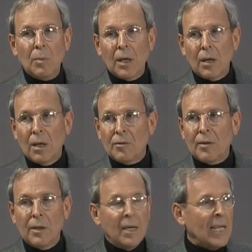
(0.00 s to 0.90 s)

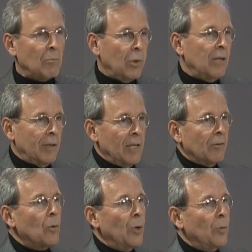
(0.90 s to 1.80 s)
because that president
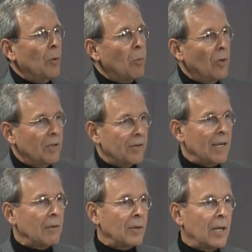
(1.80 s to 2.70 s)
is going to appoint the
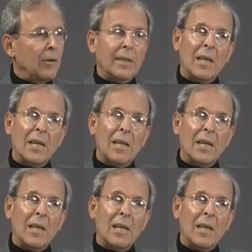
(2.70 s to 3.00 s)
secretary,